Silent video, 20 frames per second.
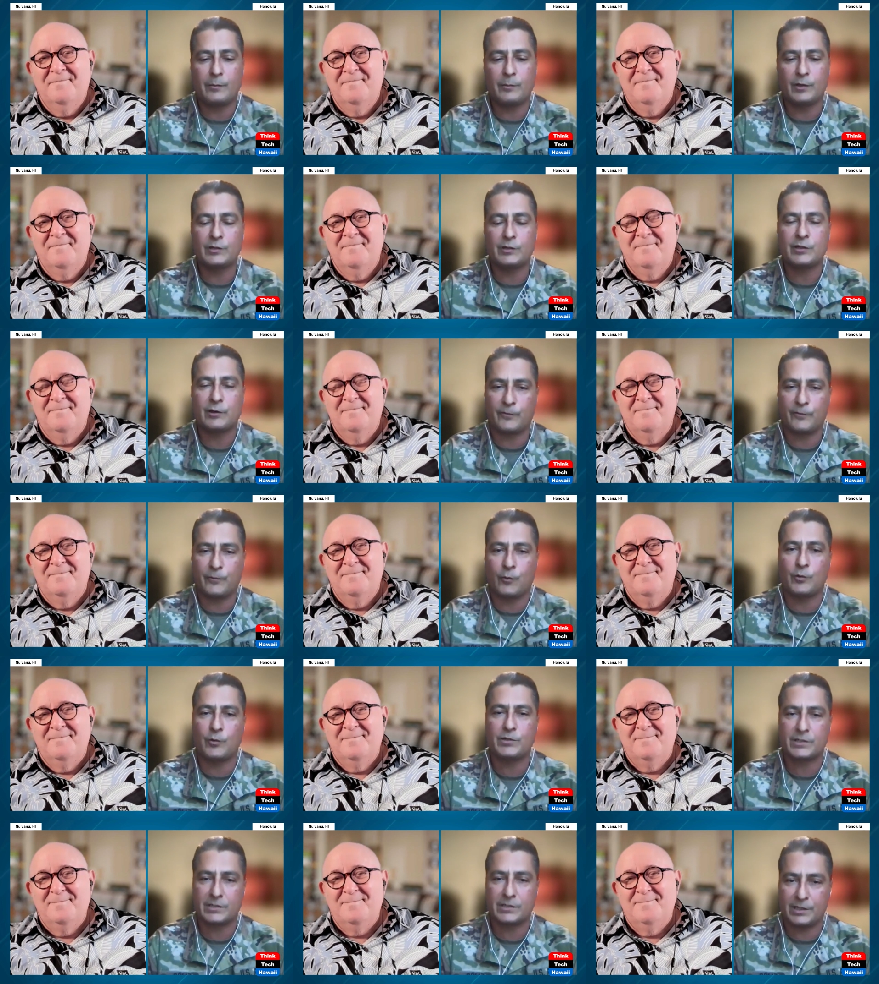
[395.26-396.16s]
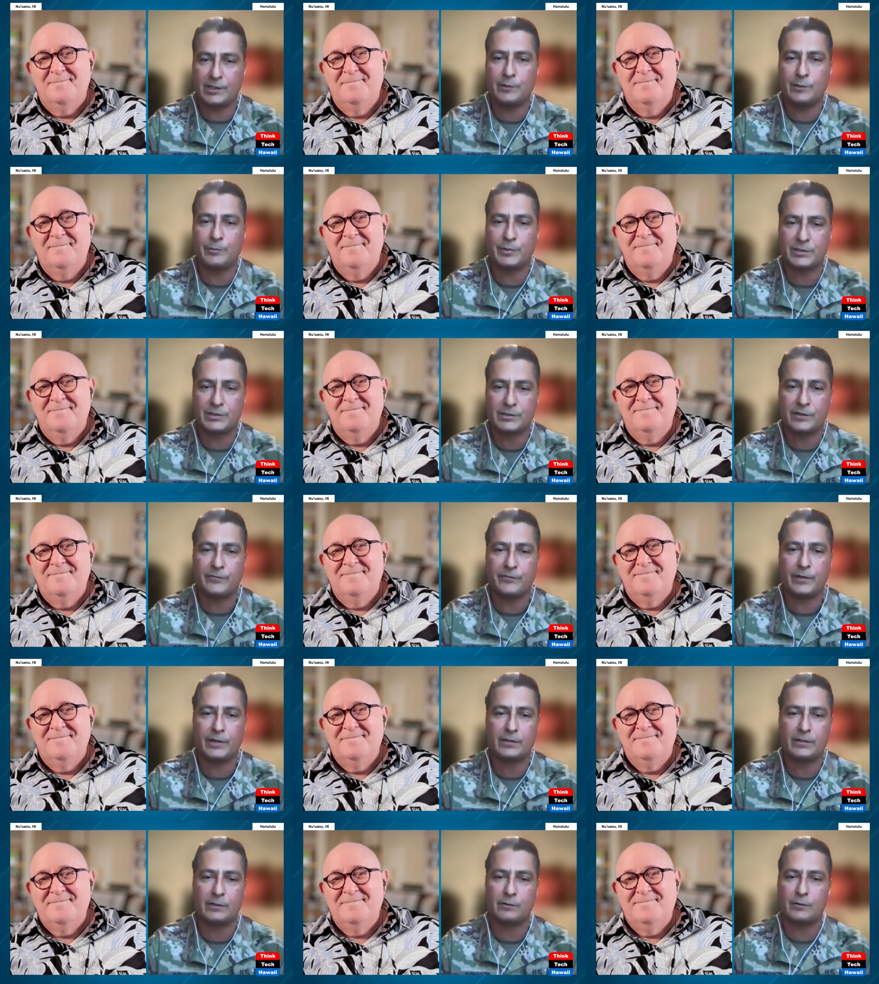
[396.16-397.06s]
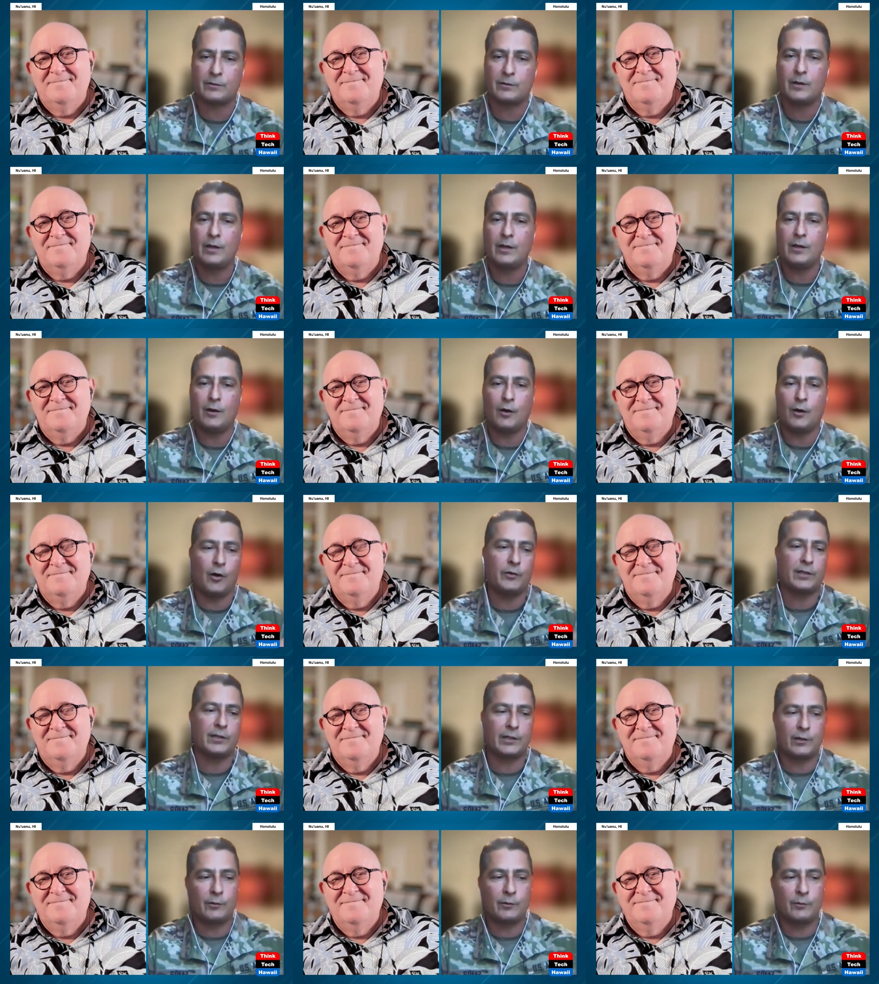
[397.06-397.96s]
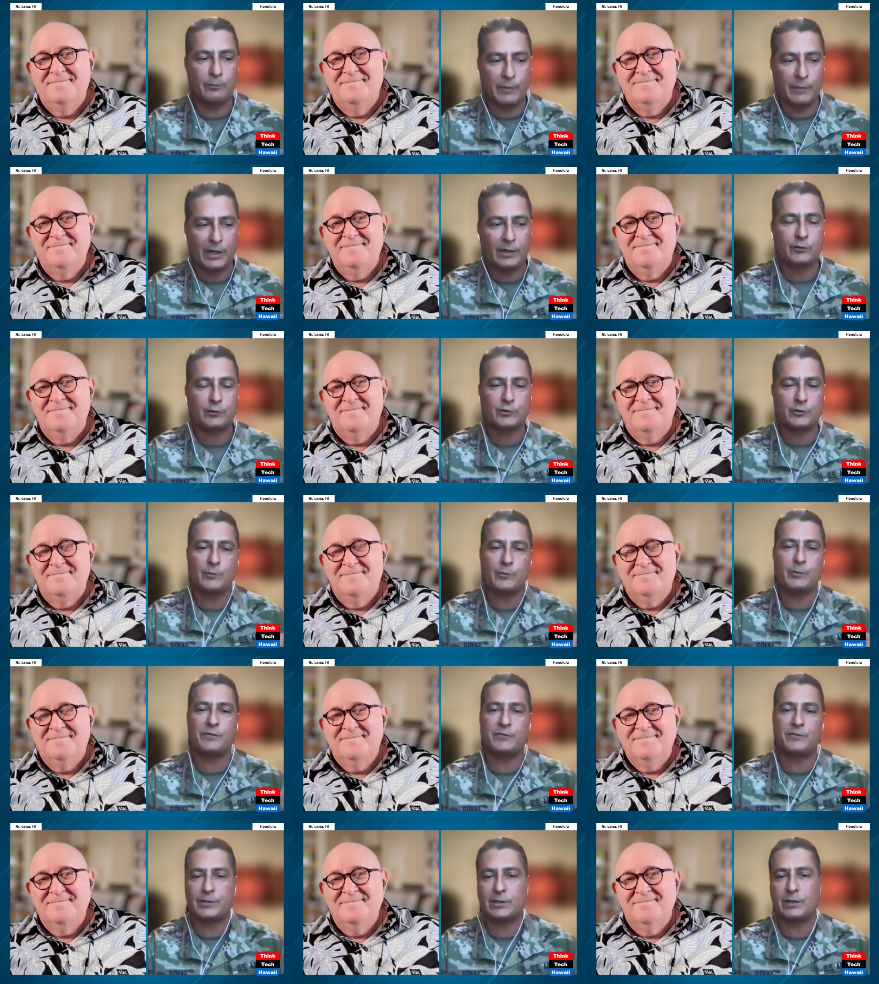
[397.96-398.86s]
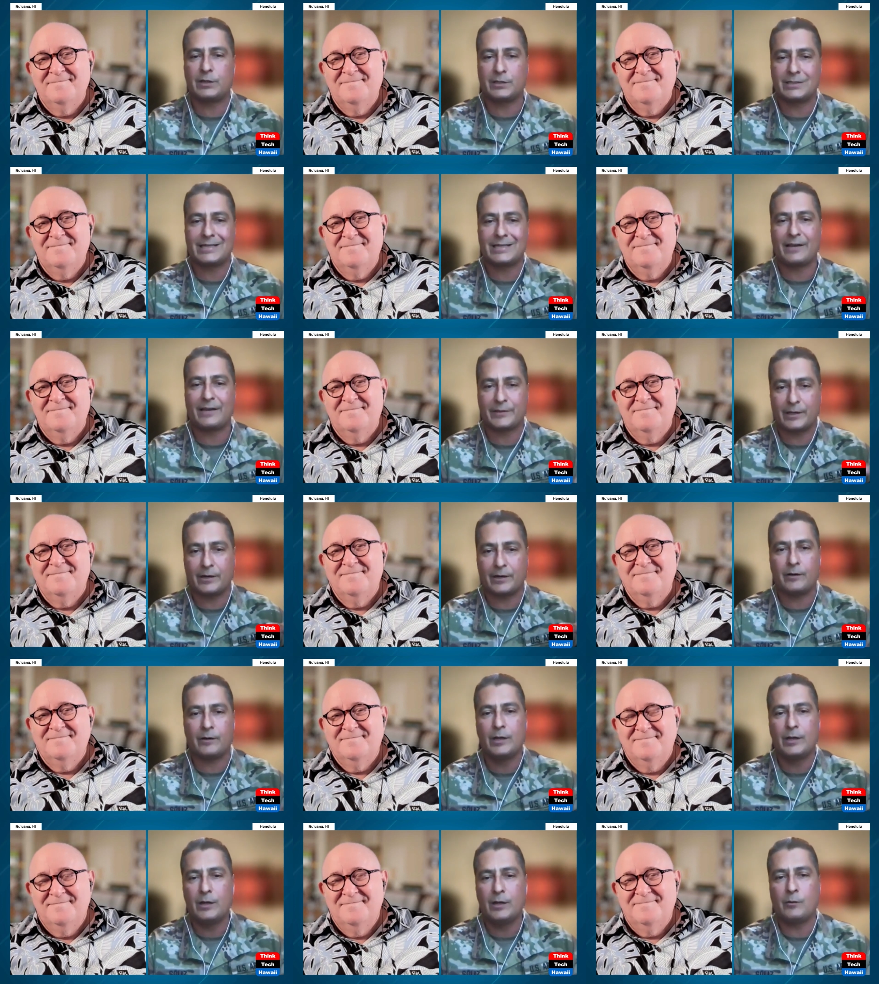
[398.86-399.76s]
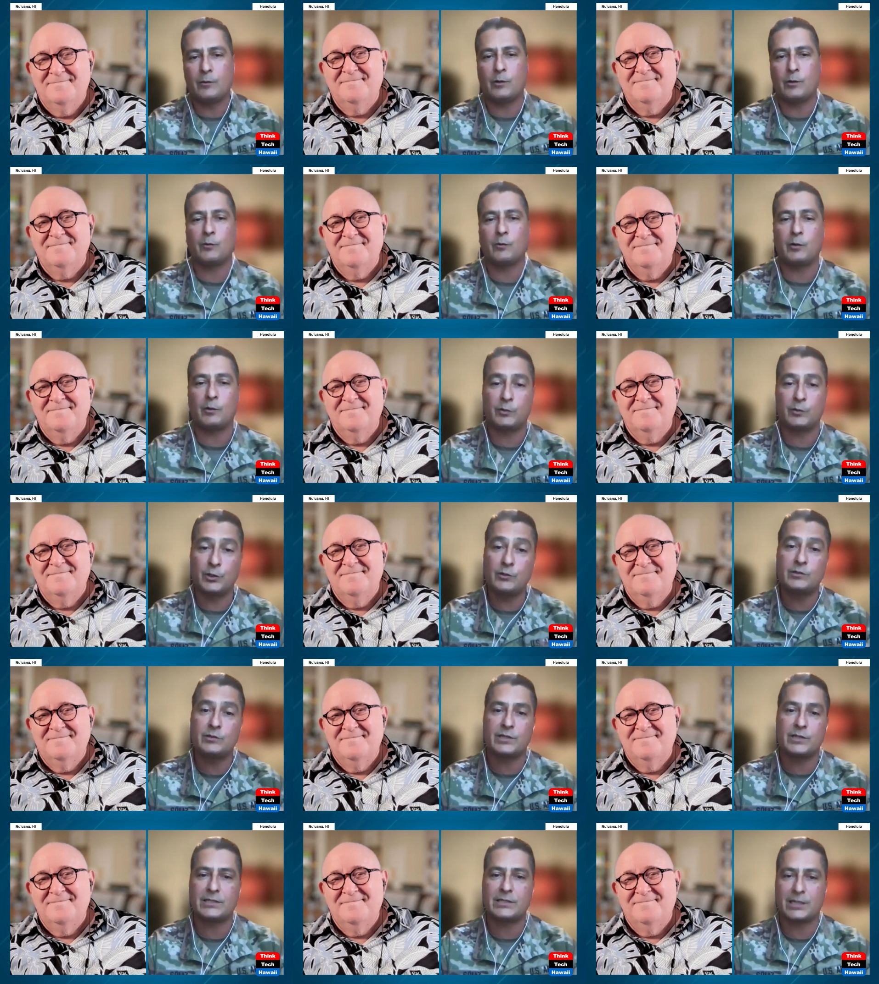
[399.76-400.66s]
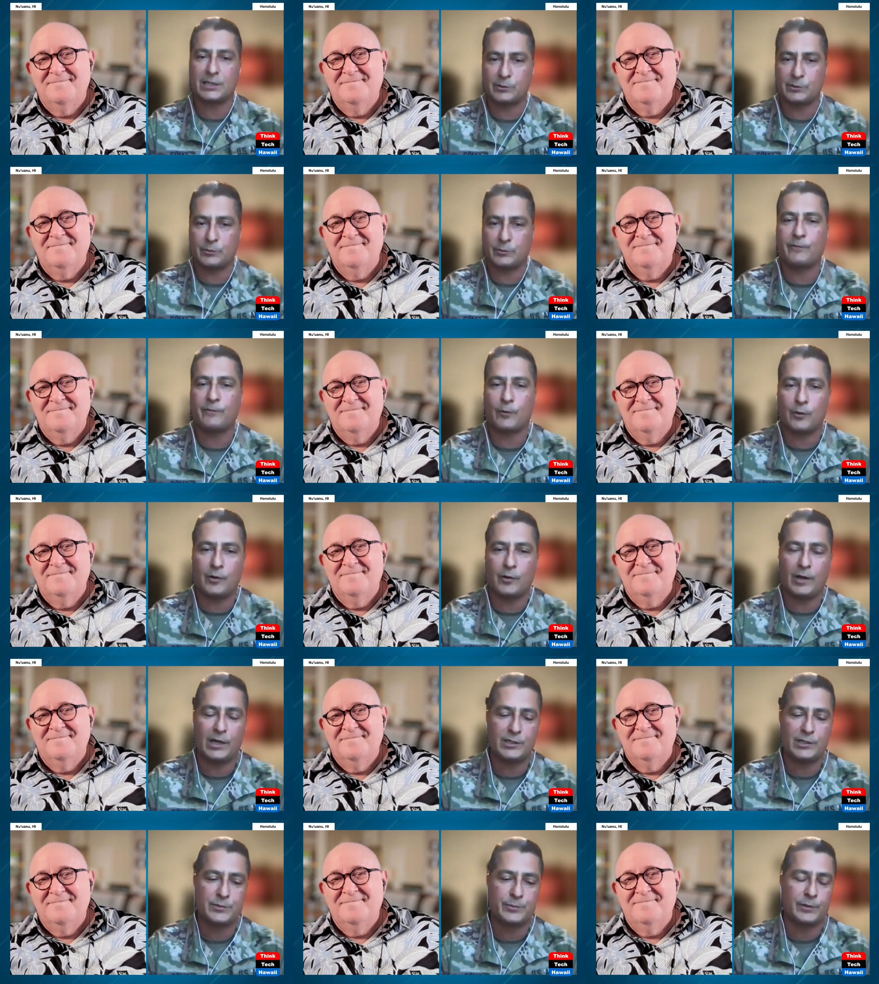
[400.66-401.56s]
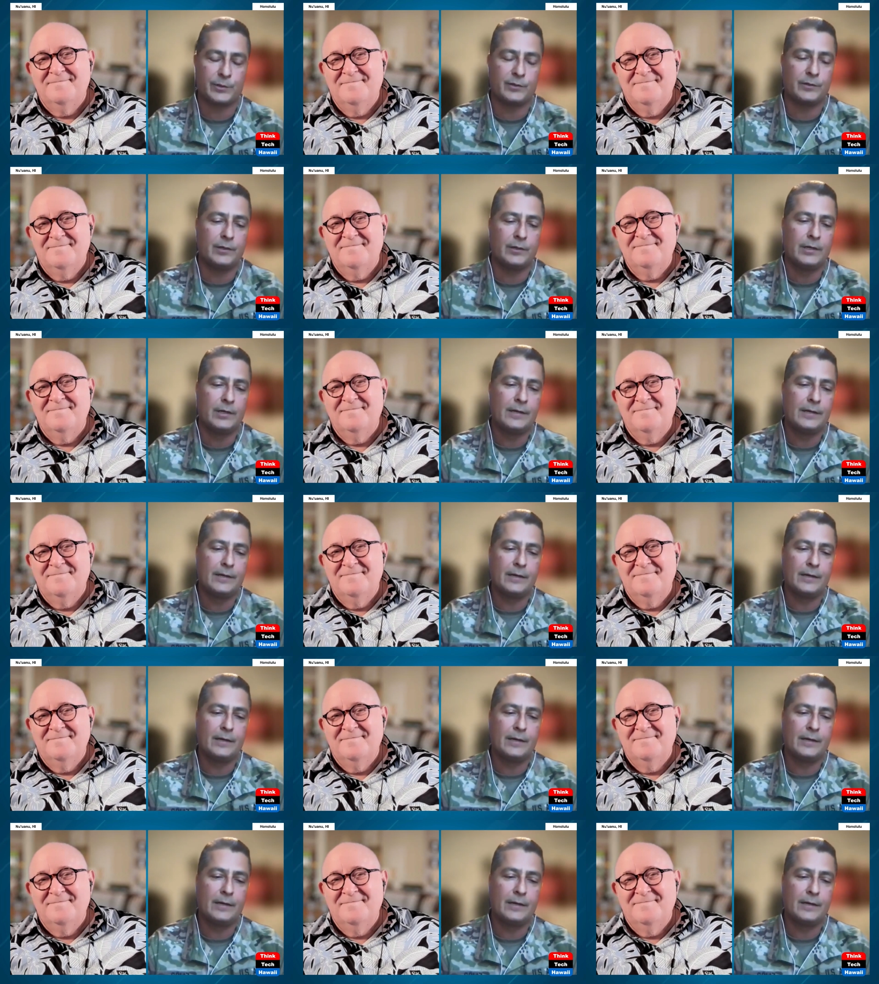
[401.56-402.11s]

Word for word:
Speaker 1: military forces in the Pacific. All the little medical treatment facilities out there will use us as a referral hospital,